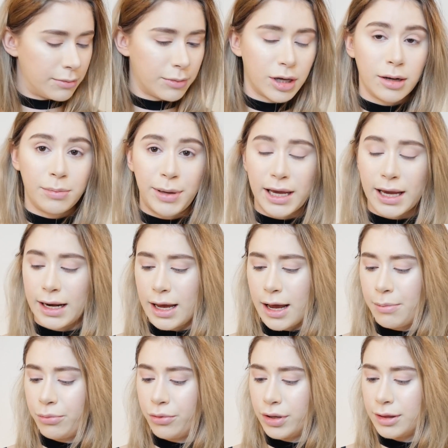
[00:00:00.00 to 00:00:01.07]
and I'm gonna pick it
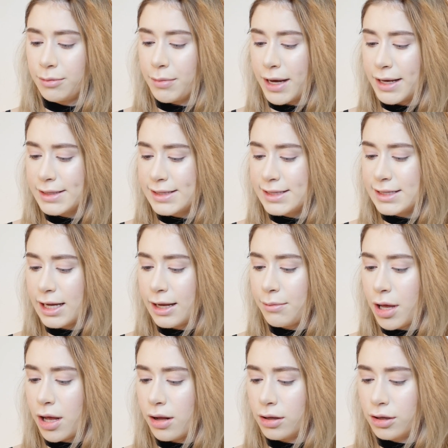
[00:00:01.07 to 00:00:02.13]
up with my
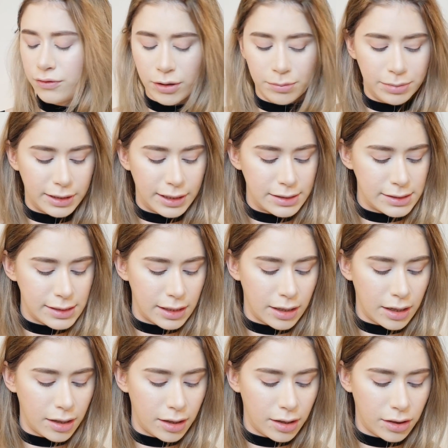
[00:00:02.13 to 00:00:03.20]
Sigma All Over
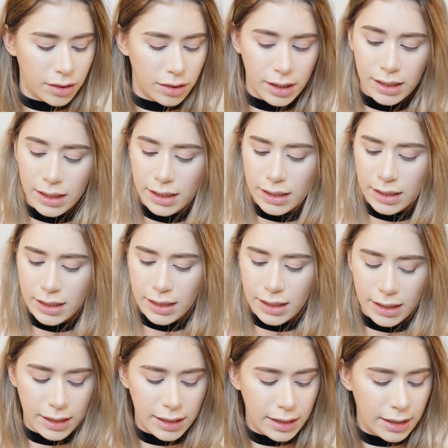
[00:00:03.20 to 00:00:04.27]
Blending
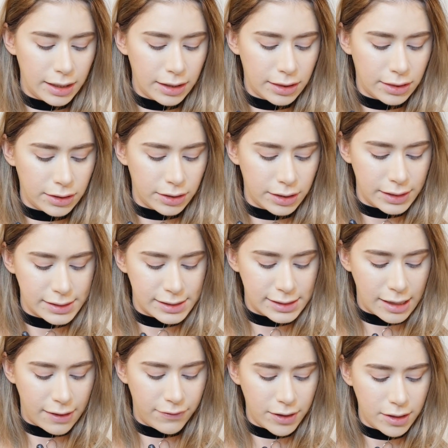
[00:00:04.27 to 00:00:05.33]

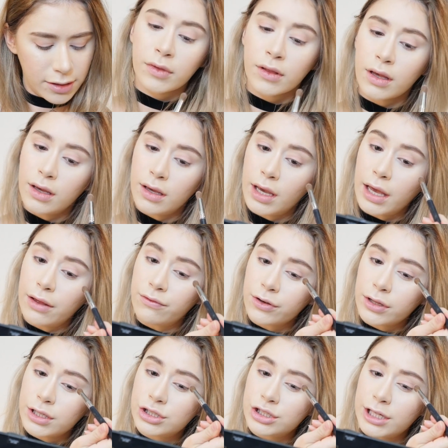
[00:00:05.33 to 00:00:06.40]
E37. And
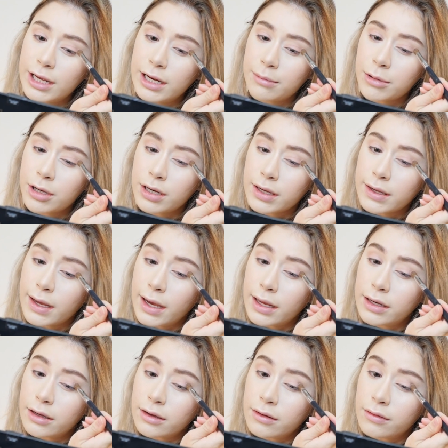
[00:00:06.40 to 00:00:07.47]
for this shade, I'm gonna
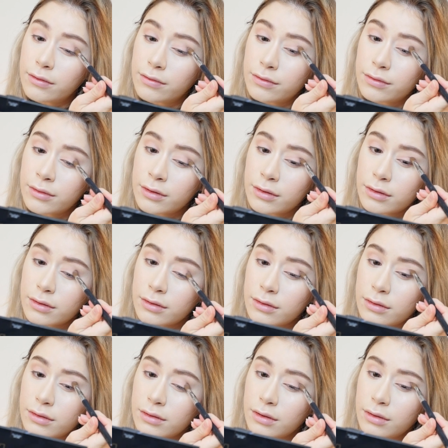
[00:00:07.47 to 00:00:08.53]
kind of
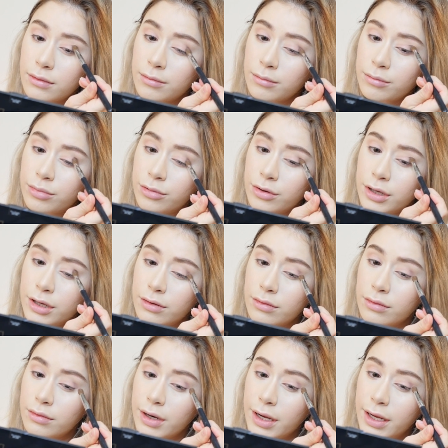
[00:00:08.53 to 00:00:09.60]
put it
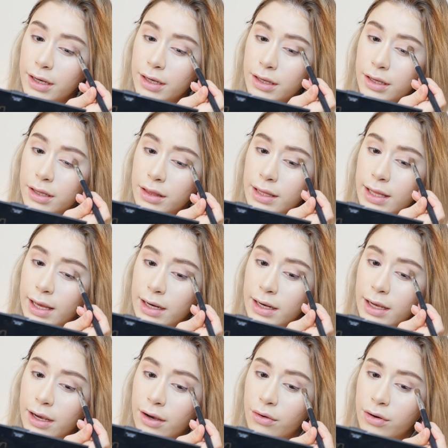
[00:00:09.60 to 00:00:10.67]
right in that
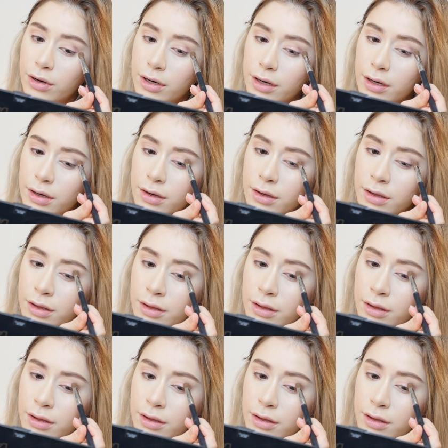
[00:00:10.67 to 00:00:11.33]
outer